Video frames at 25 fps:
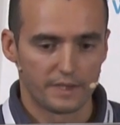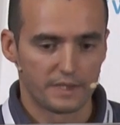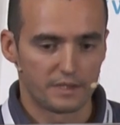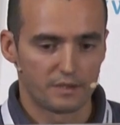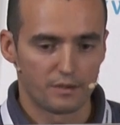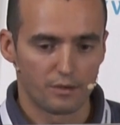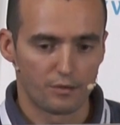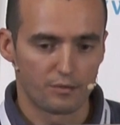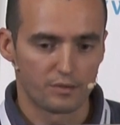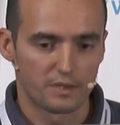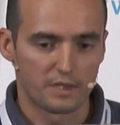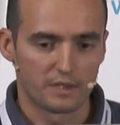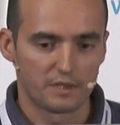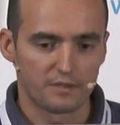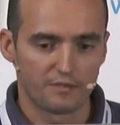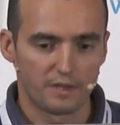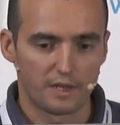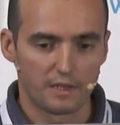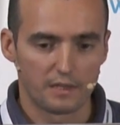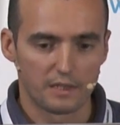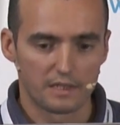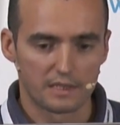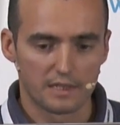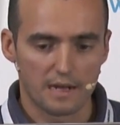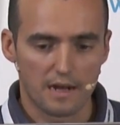no such
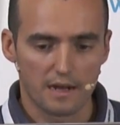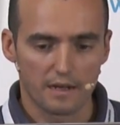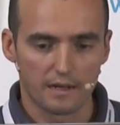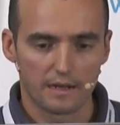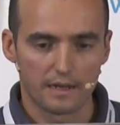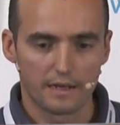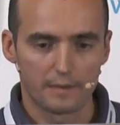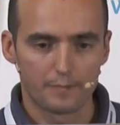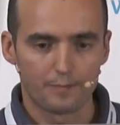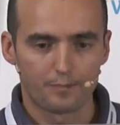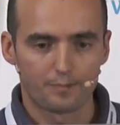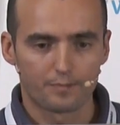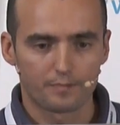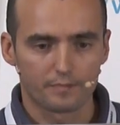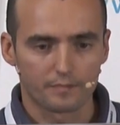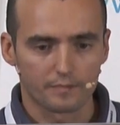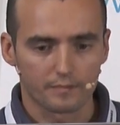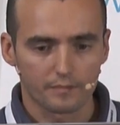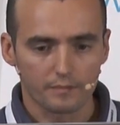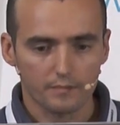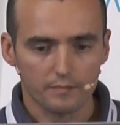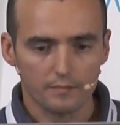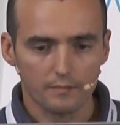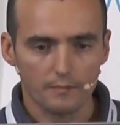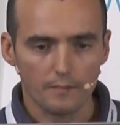file as Ganglia.
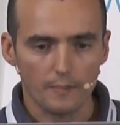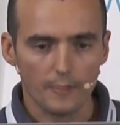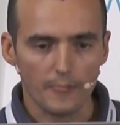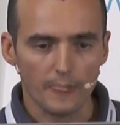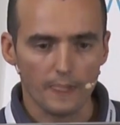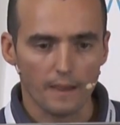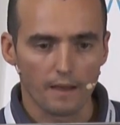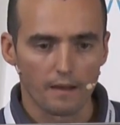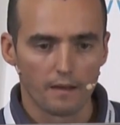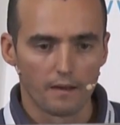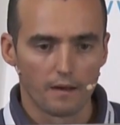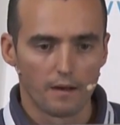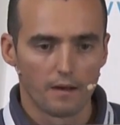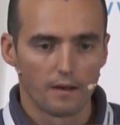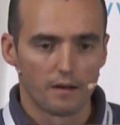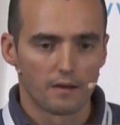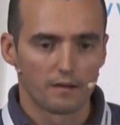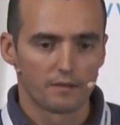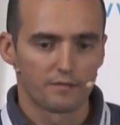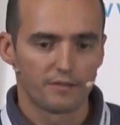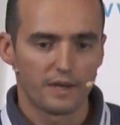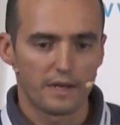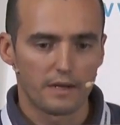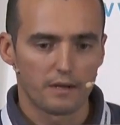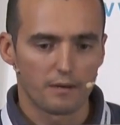
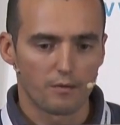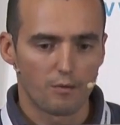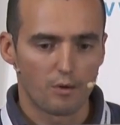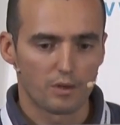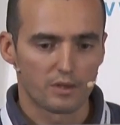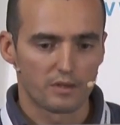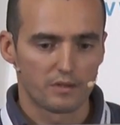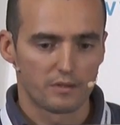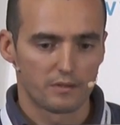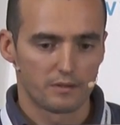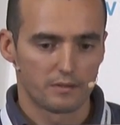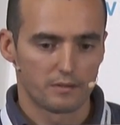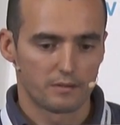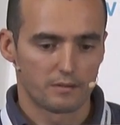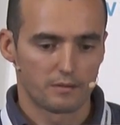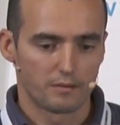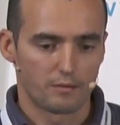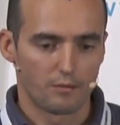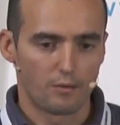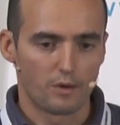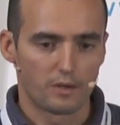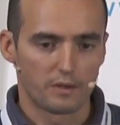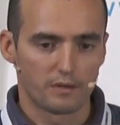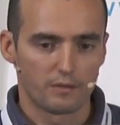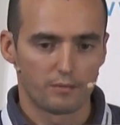Then
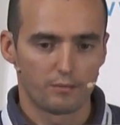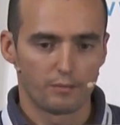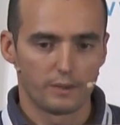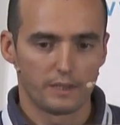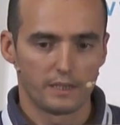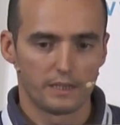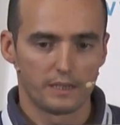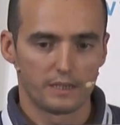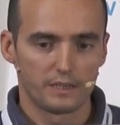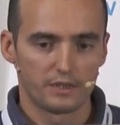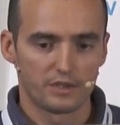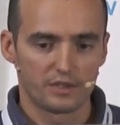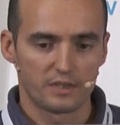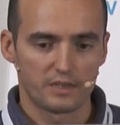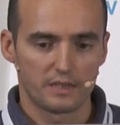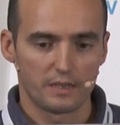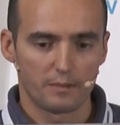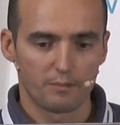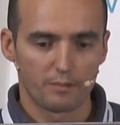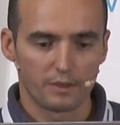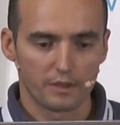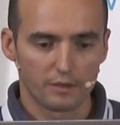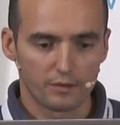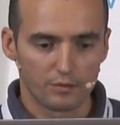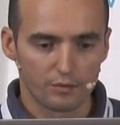what we just
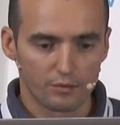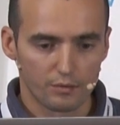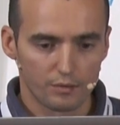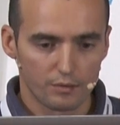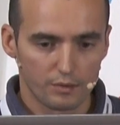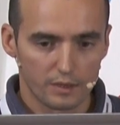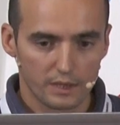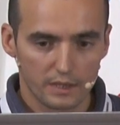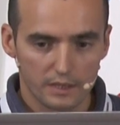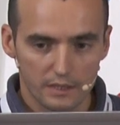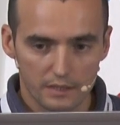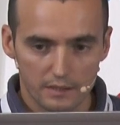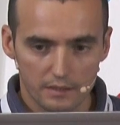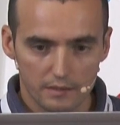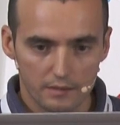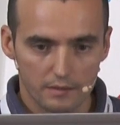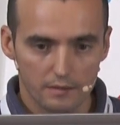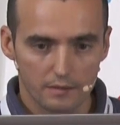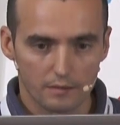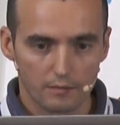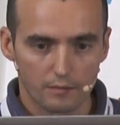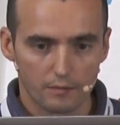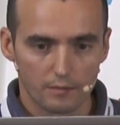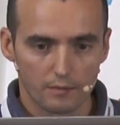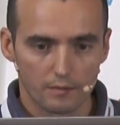simply do is
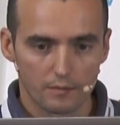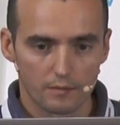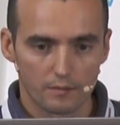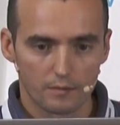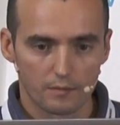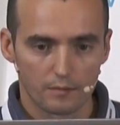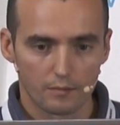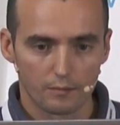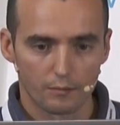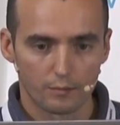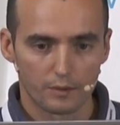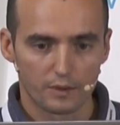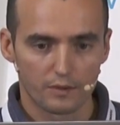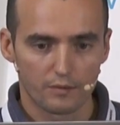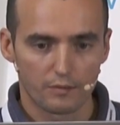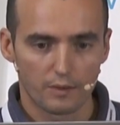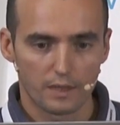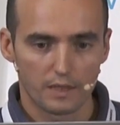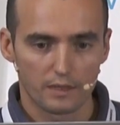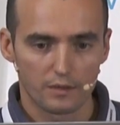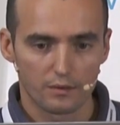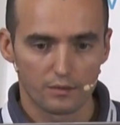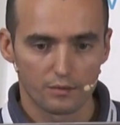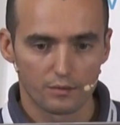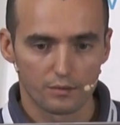we
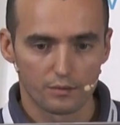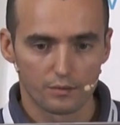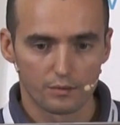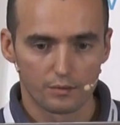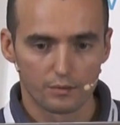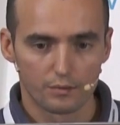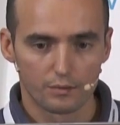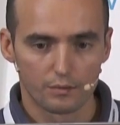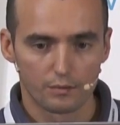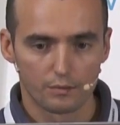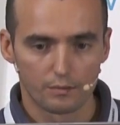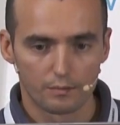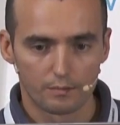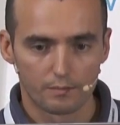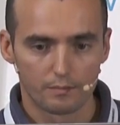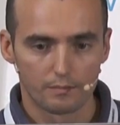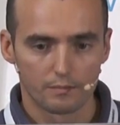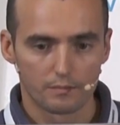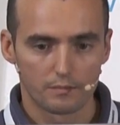try to